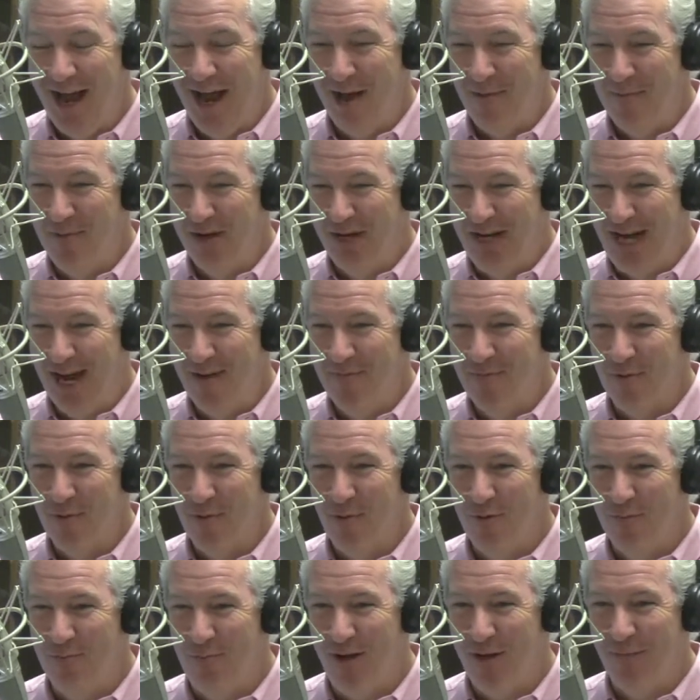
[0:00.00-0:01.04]
I became a
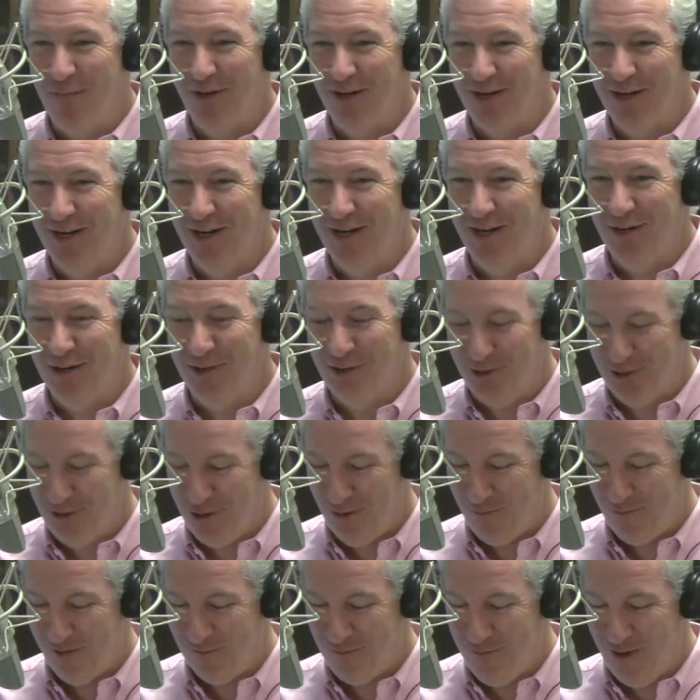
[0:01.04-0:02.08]
Republican and a
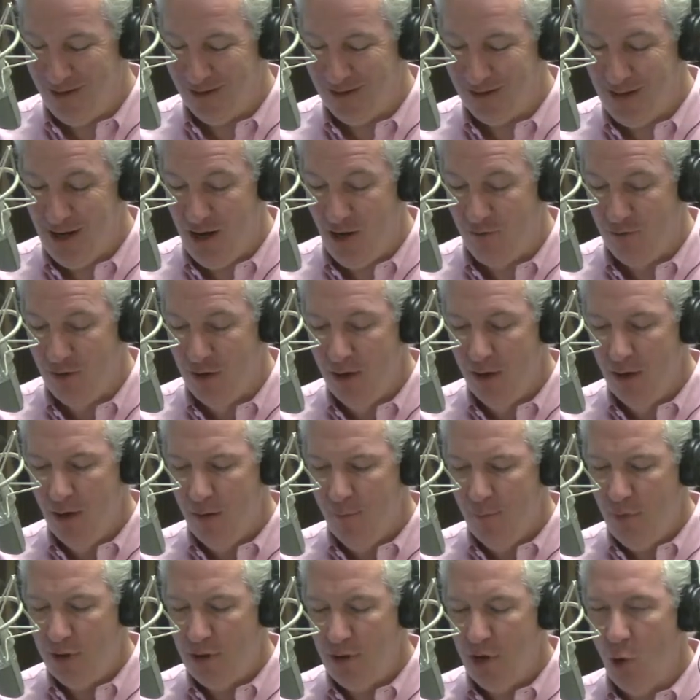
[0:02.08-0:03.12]
conservative myself.
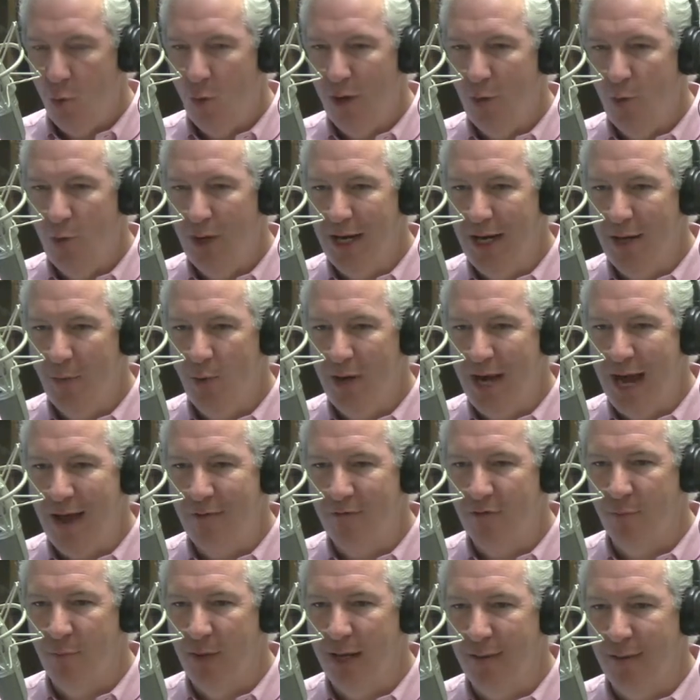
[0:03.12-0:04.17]
But you know, we, we we
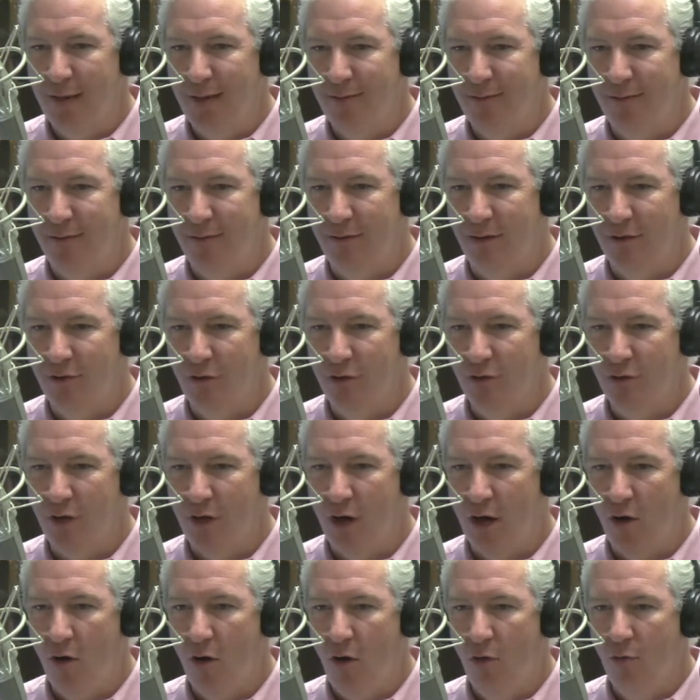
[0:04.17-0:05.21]
have to make these decisions on
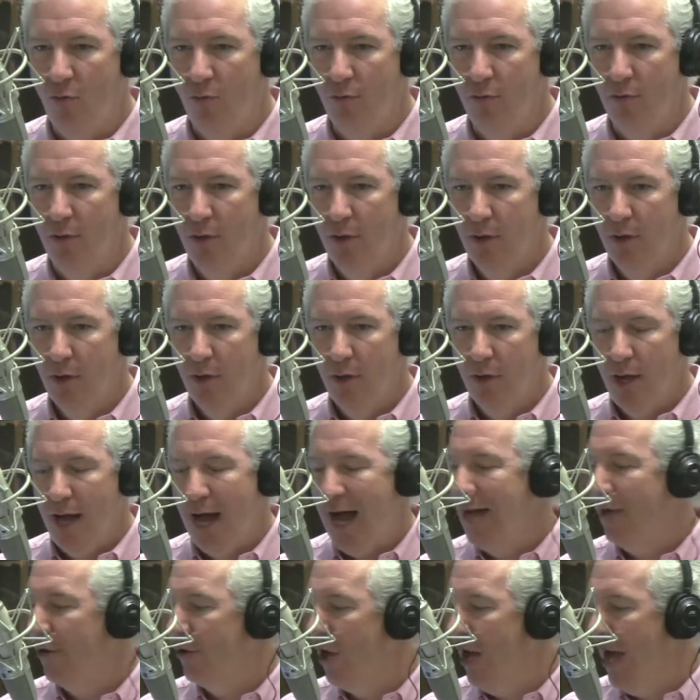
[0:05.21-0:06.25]
our own.
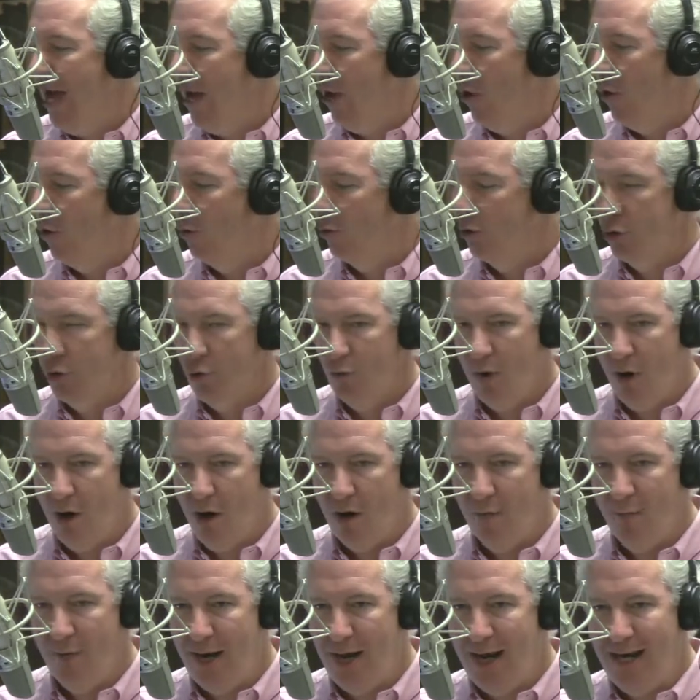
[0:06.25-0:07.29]
I don't know how old you
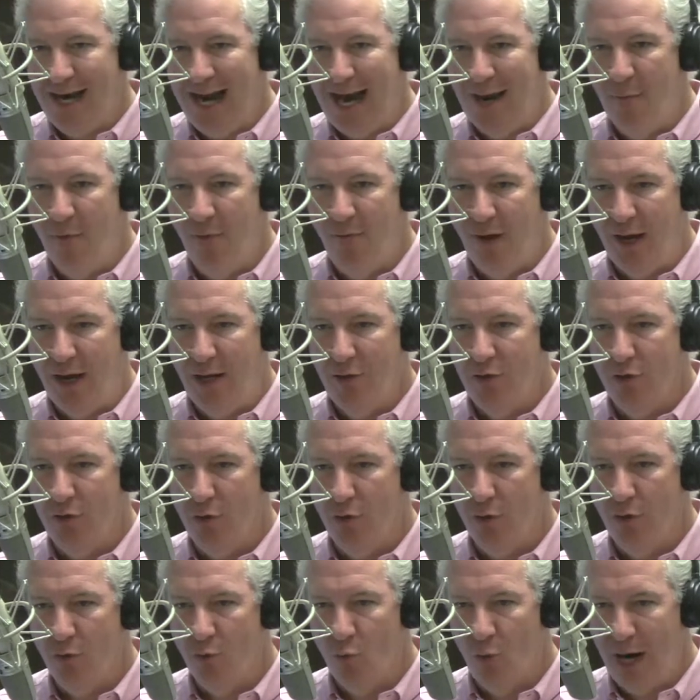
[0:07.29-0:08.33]
are, but I came of age
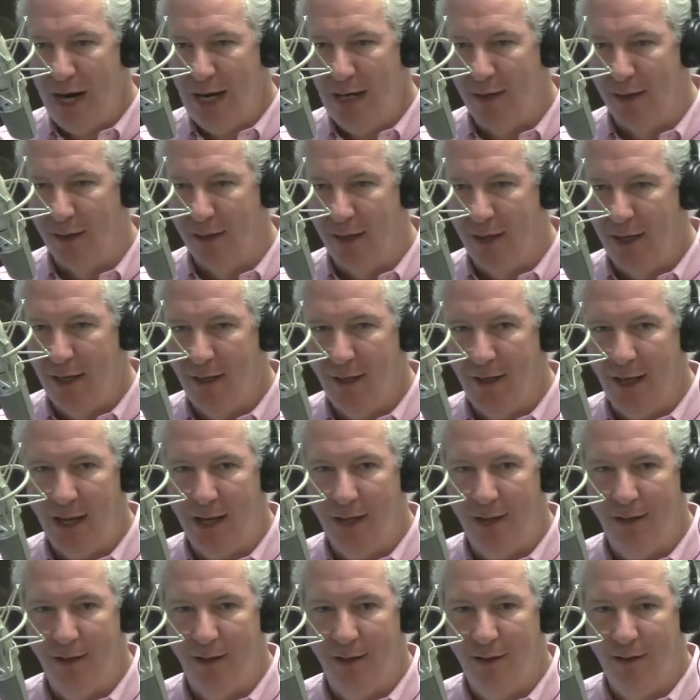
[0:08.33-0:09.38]
during Reagan, and
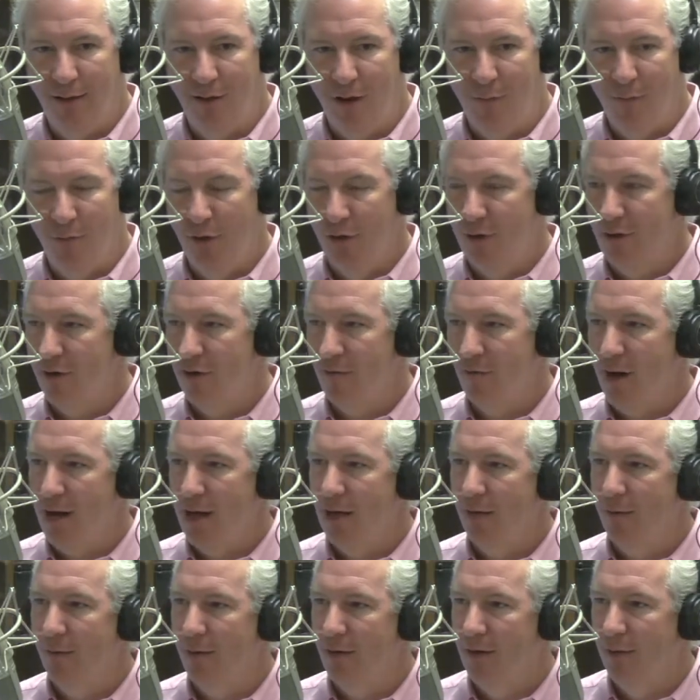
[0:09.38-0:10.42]
and uh, you know I'm looking
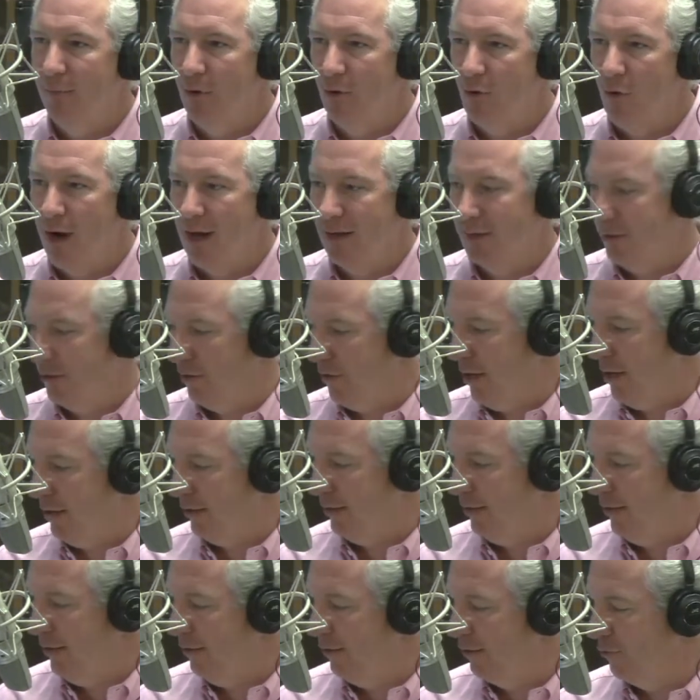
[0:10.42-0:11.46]
around at the Democrats that are out
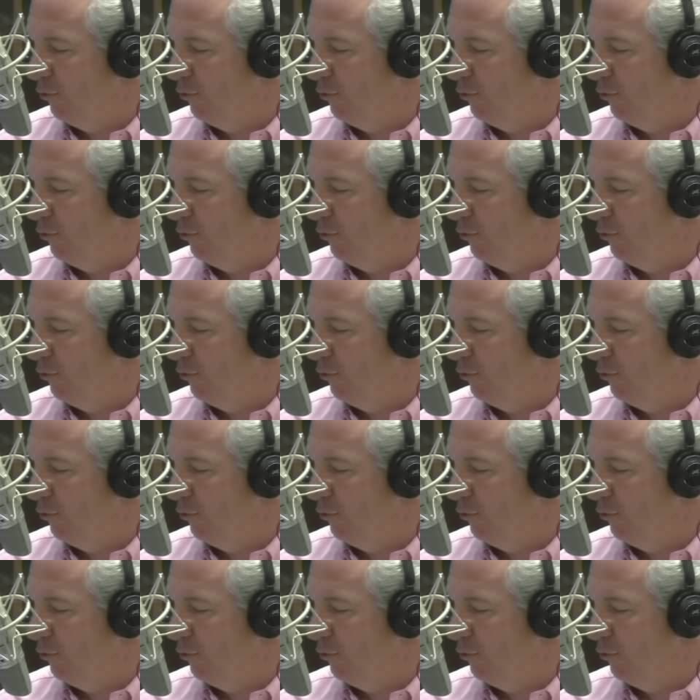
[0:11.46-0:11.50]
there. There's